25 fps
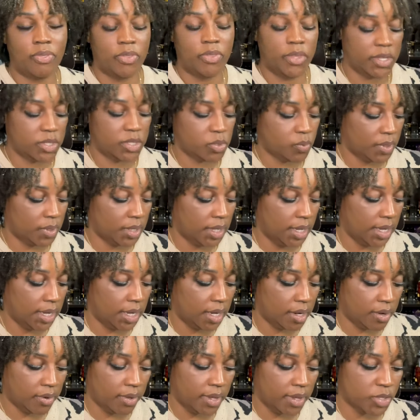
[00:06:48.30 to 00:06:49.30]
this one
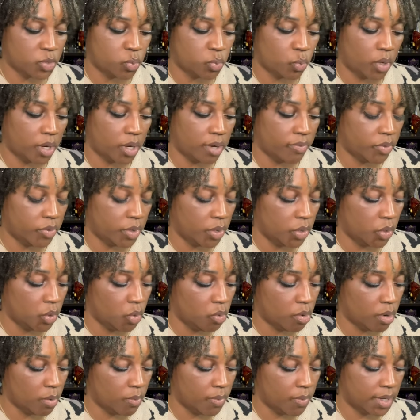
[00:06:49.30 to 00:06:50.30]
here is one of the
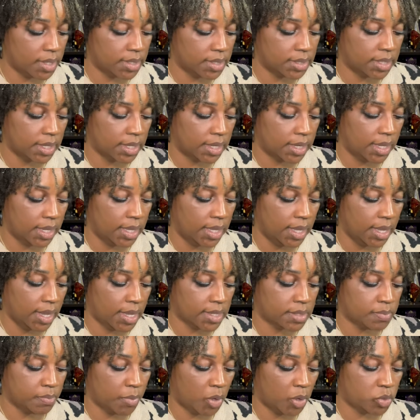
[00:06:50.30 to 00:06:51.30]
newer ones that he
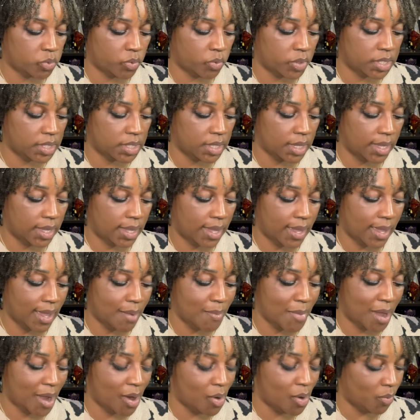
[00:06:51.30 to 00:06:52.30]
has most recently came
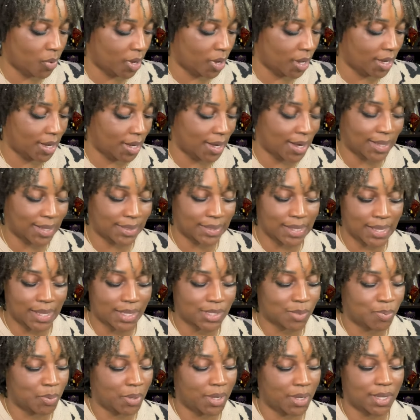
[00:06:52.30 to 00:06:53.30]
out with, and I think
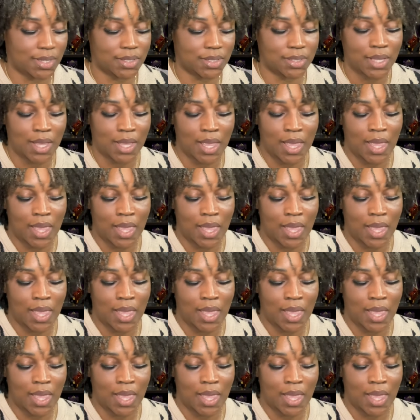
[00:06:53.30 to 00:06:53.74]
it's because